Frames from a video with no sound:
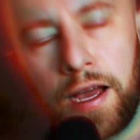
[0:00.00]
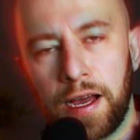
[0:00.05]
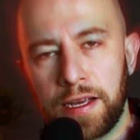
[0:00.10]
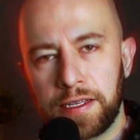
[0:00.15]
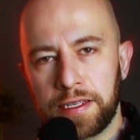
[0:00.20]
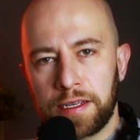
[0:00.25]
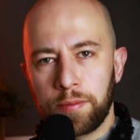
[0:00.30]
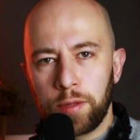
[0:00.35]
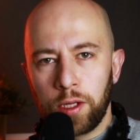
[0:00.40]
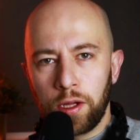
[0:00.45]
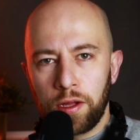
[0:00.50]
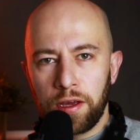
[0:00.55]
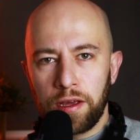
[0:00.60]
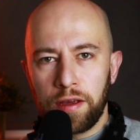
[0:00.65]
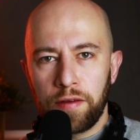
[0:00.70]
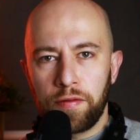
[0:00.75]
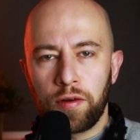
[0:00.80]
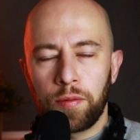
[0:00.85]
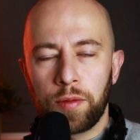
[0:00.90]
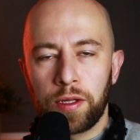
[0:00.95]
guys, Kamil
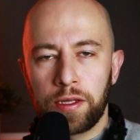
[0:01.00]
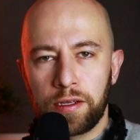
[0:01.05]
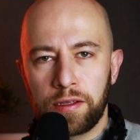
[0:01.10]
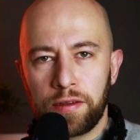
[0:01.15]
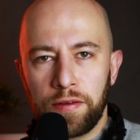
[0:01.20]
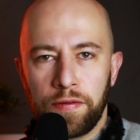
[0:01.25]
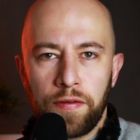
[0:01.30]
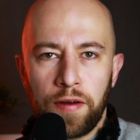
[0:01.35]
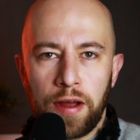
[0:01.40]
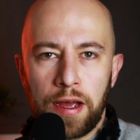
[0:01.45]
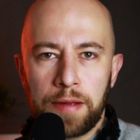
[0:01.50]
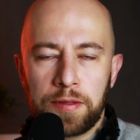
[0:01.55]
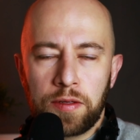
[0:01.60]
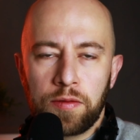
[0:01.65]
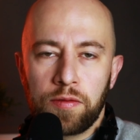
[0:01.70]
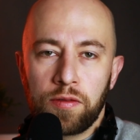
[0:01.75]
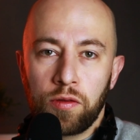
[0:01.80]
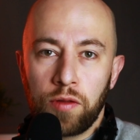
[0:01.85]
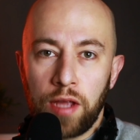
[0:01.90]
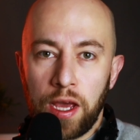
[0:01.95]
here from Addictive
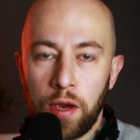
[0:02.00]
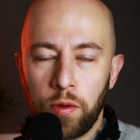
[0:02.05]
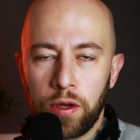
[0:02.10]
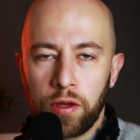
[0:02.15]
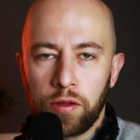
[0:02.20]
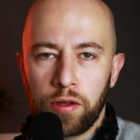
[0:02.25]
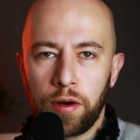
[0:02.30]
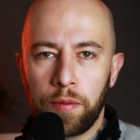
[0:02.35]
Frames. Today we're going to